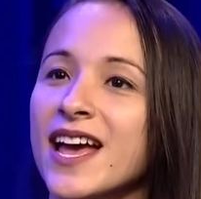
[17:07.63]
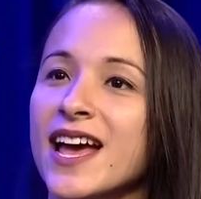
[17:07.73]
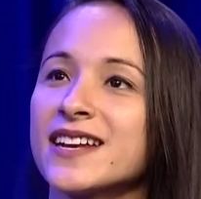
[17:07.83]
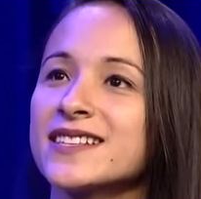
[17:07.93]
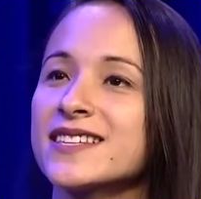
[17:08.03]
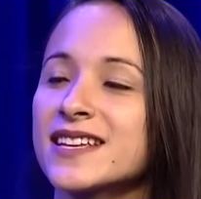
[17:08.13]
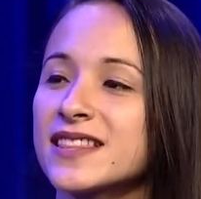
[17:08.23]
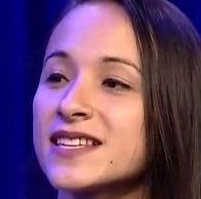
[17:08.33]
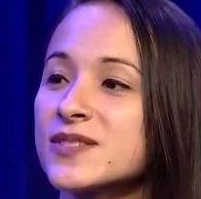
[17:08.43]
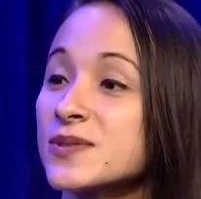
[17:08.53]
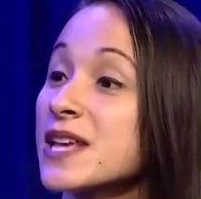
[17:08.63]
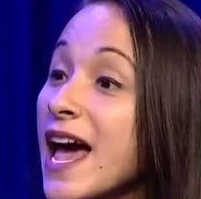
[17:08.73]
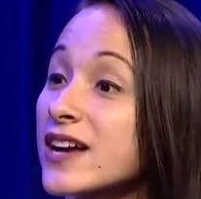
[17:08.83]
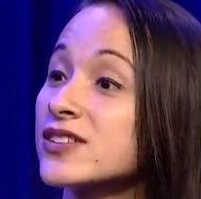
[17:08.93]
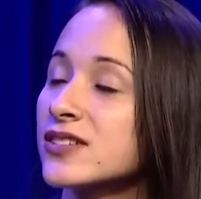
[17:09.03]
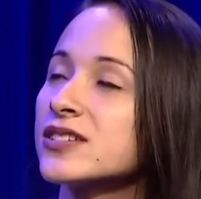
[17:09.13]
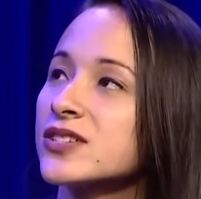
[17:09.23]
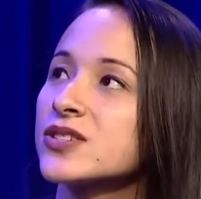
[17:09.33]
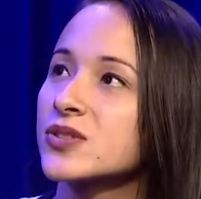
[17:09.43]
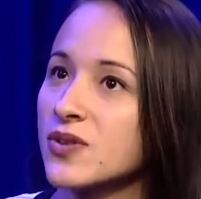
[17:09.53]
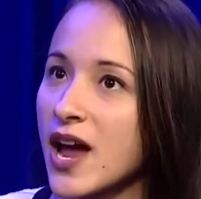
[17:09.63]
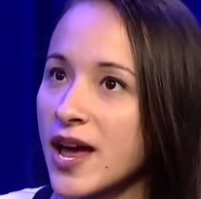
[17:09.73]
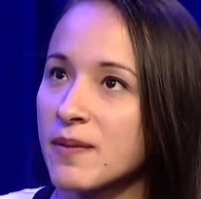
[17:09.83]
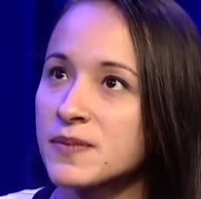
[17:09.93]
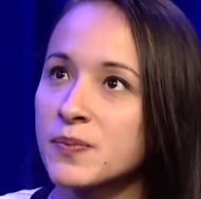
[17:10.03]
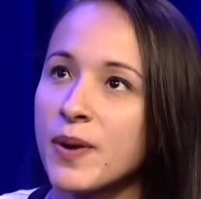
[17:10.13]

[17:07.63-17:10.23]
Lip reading: And it's like, this was actually described